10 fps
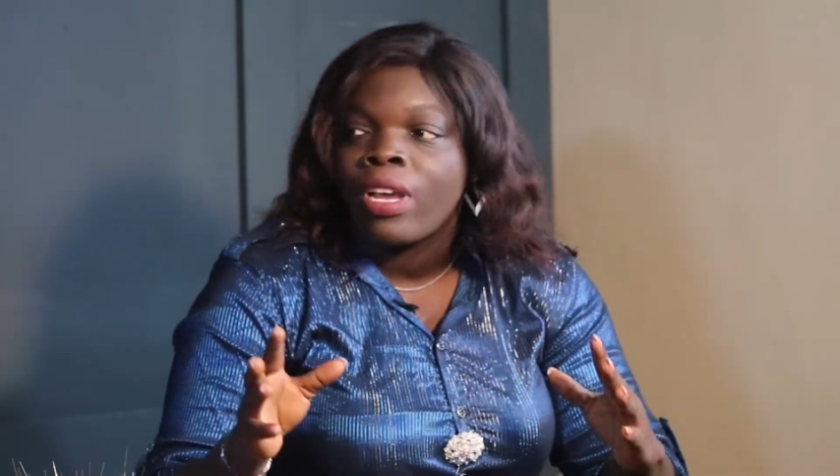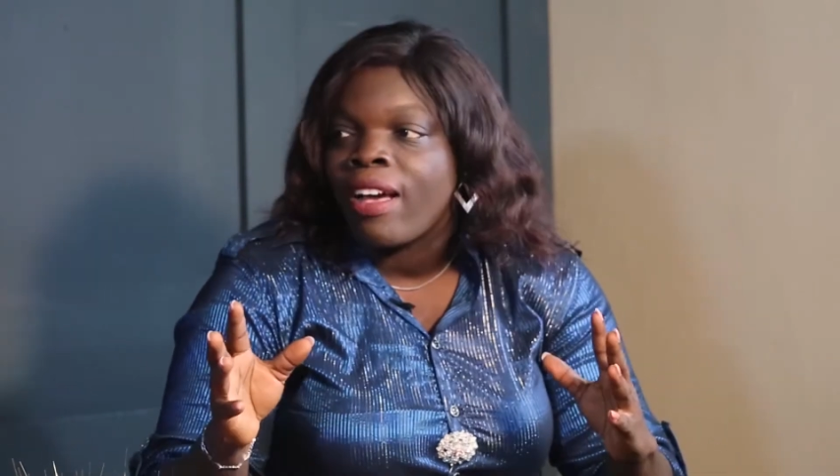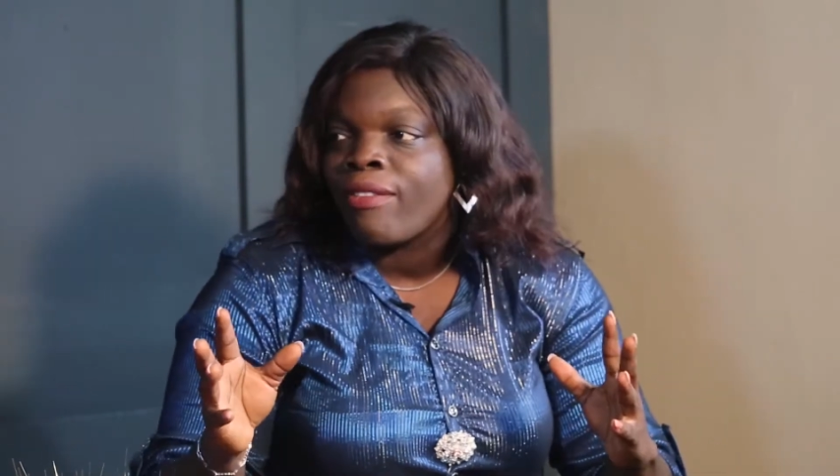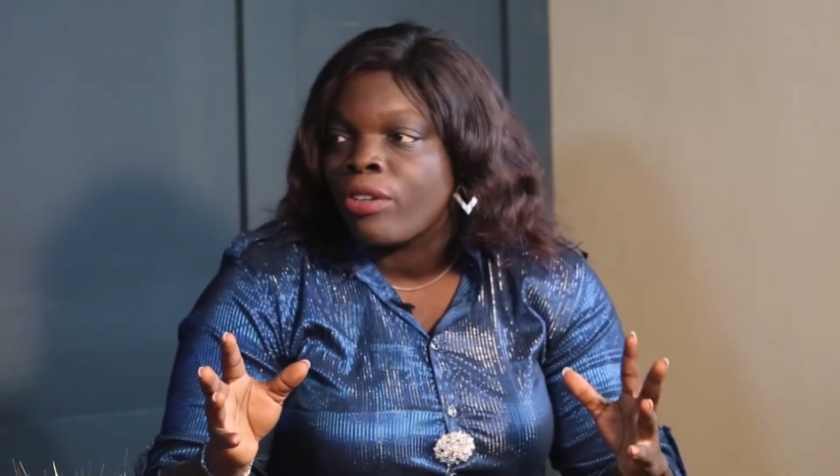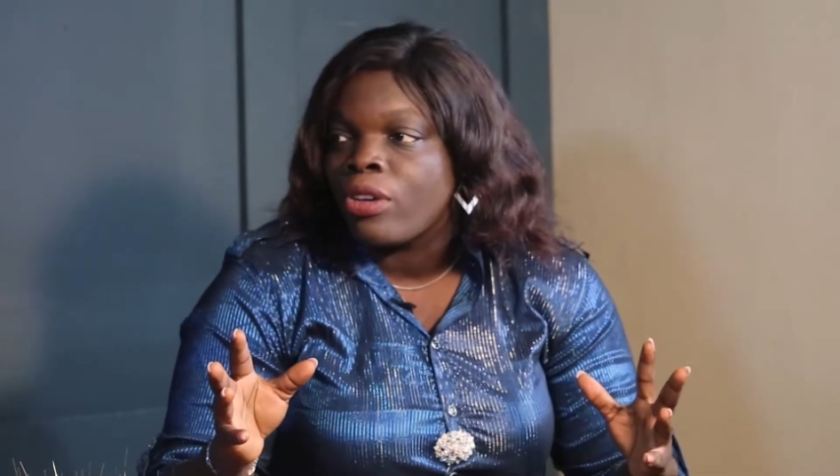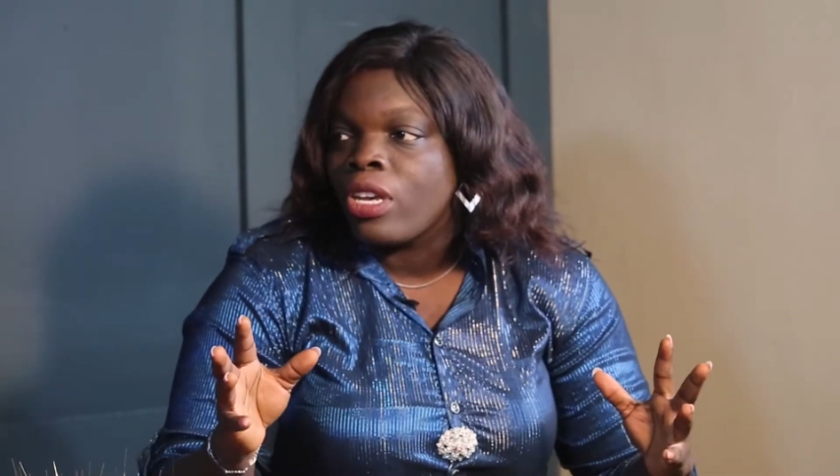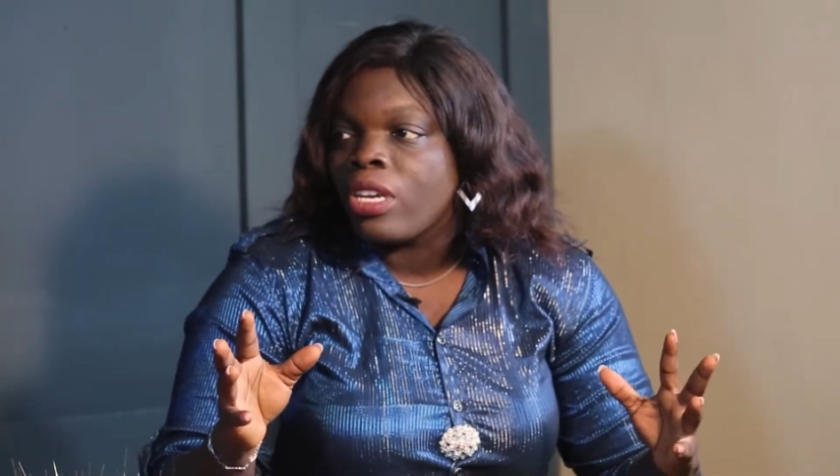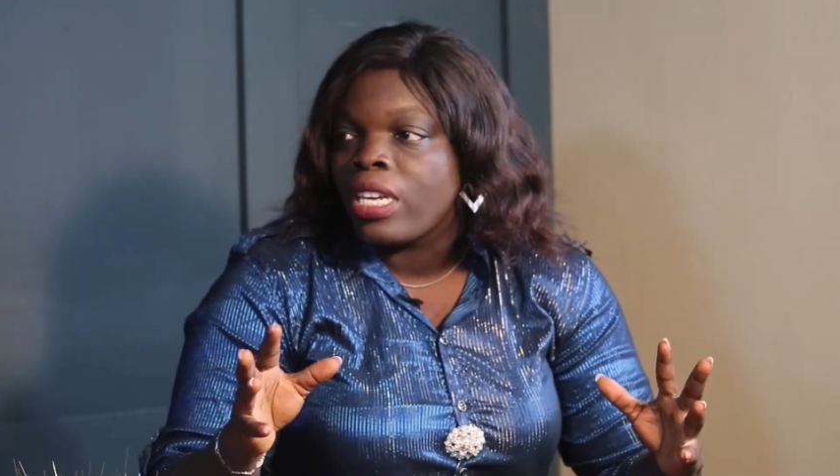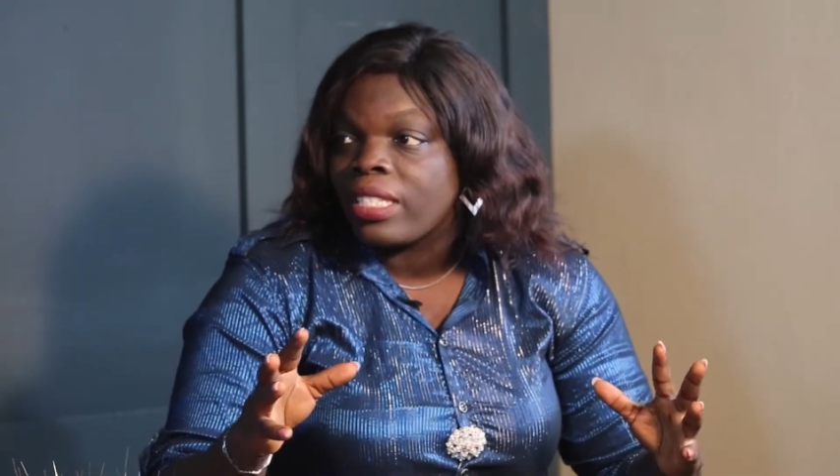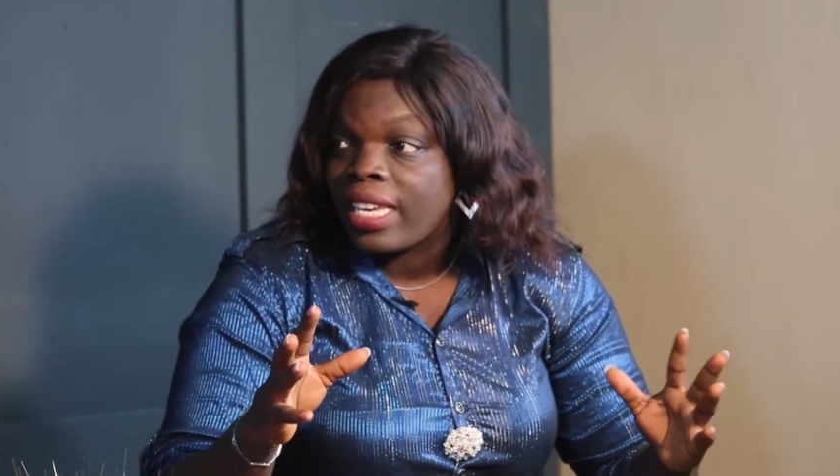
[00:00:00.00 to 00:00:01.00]
we have
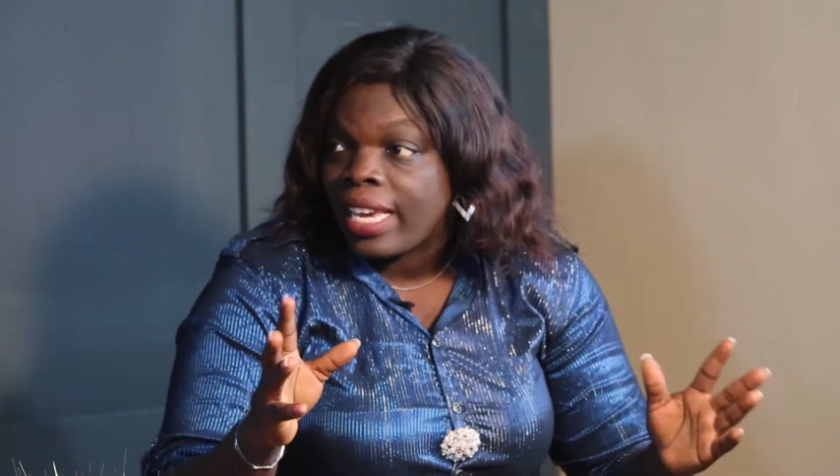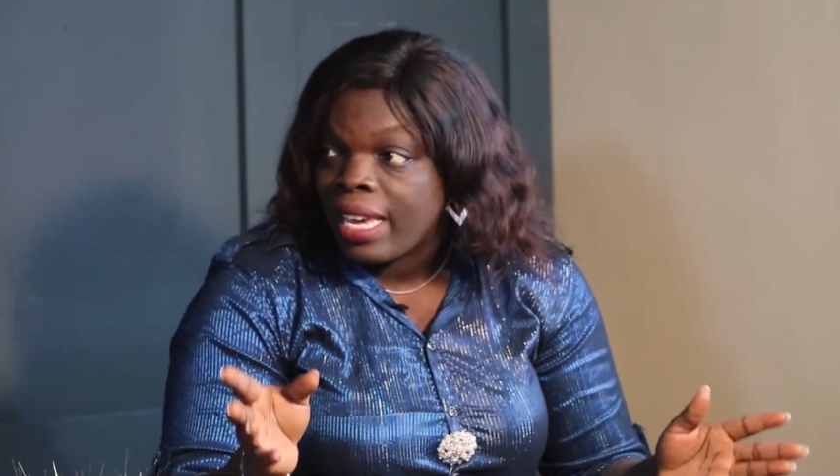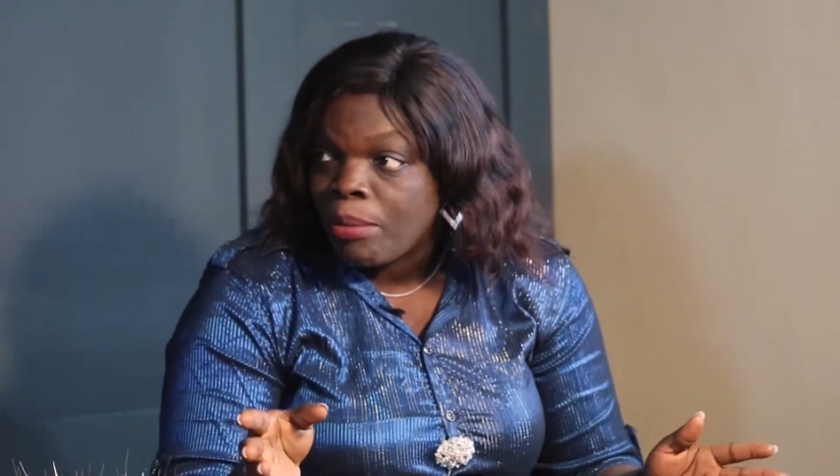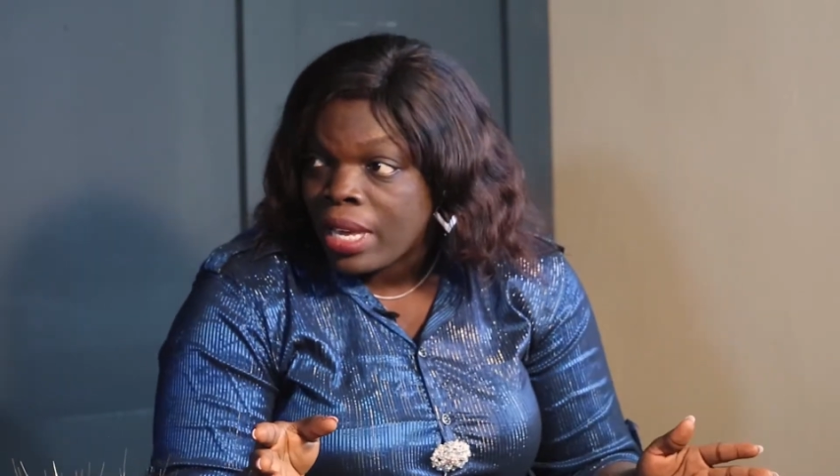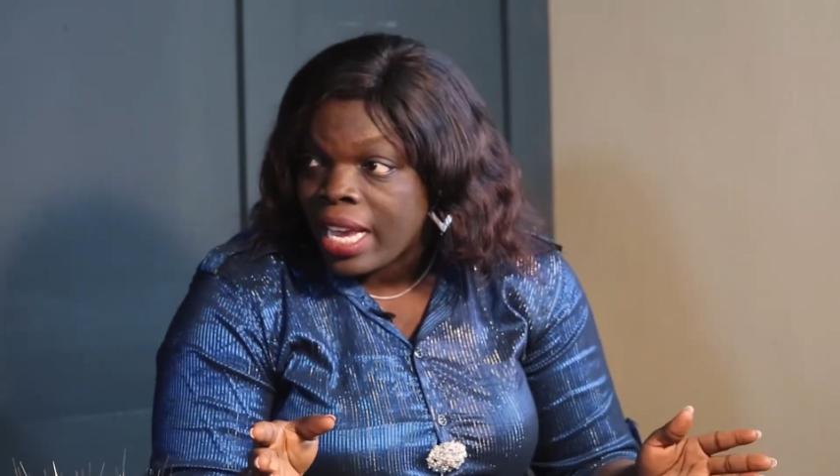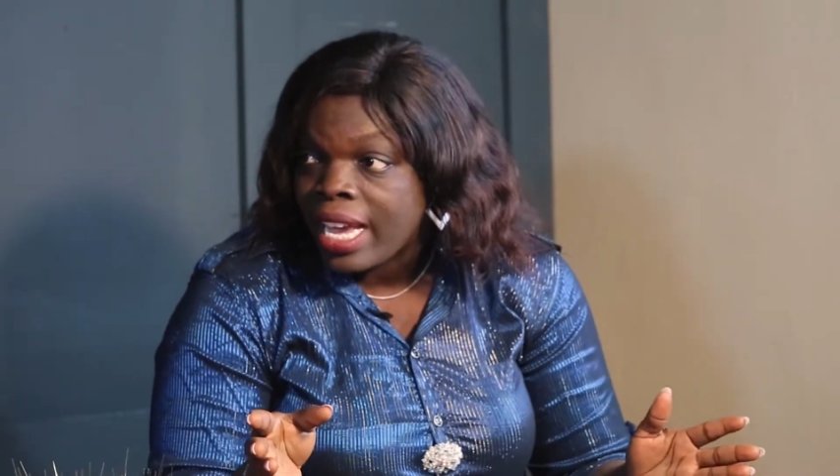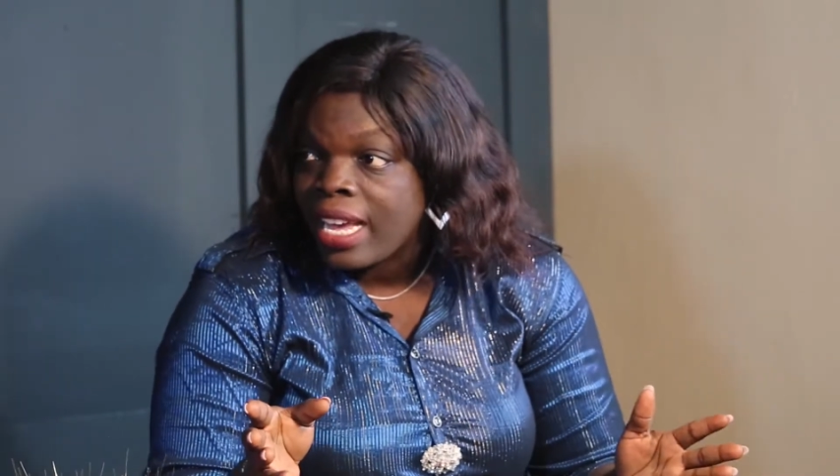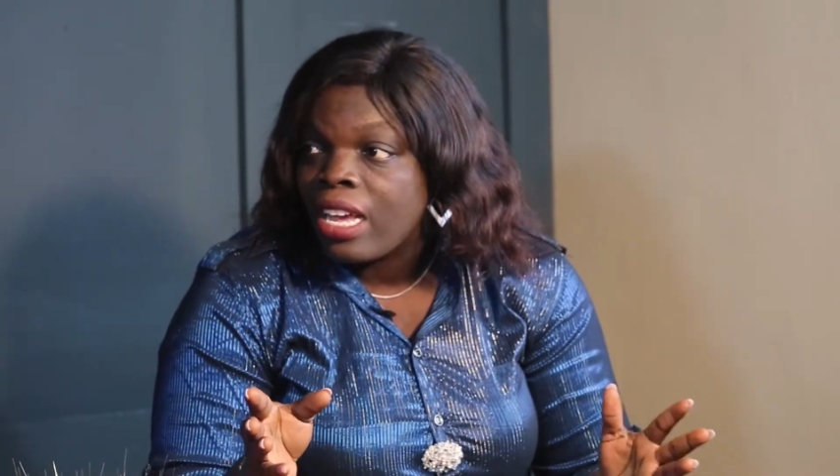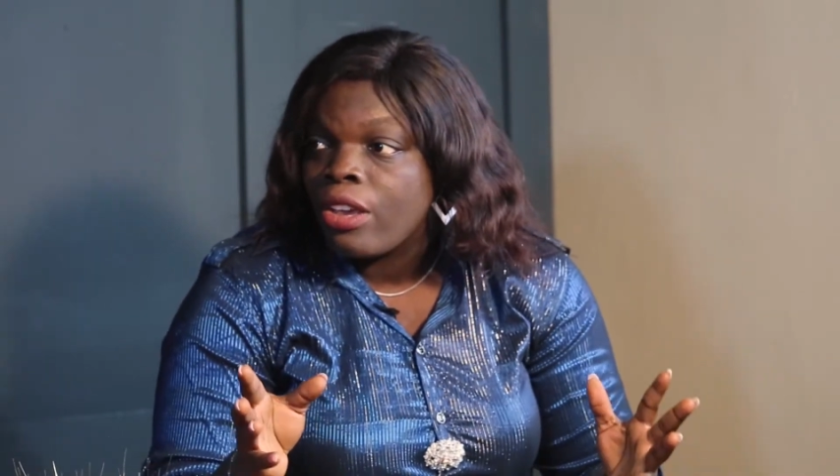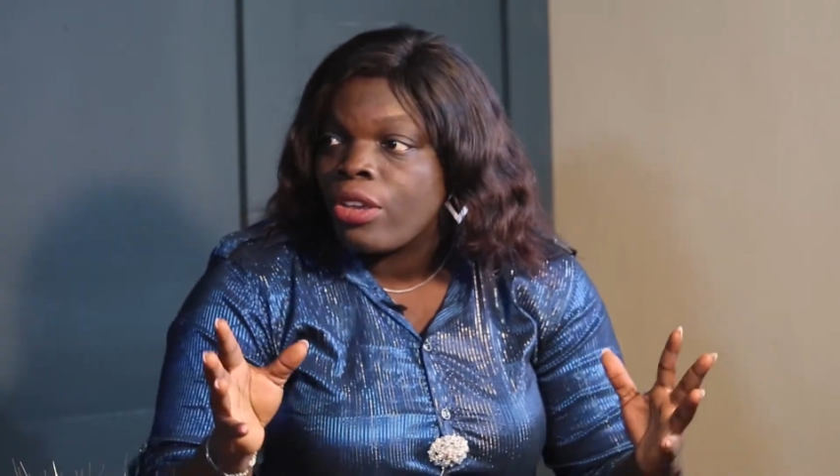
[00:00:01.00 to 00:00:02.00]
a scheme
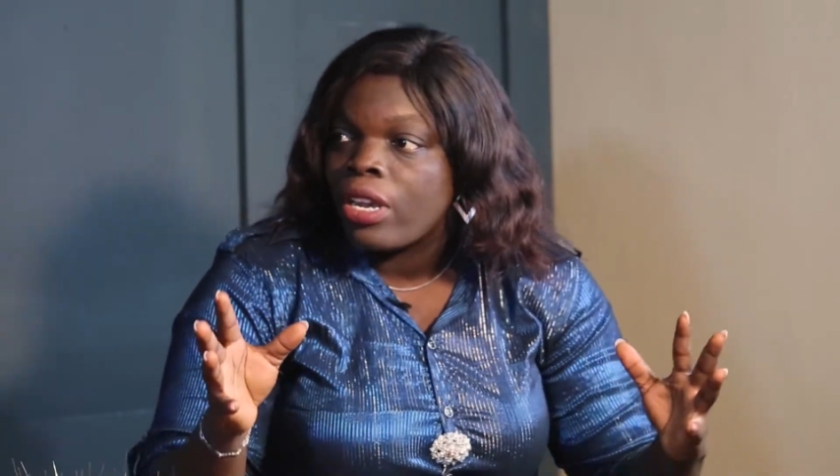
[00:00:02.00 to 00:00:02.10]
here,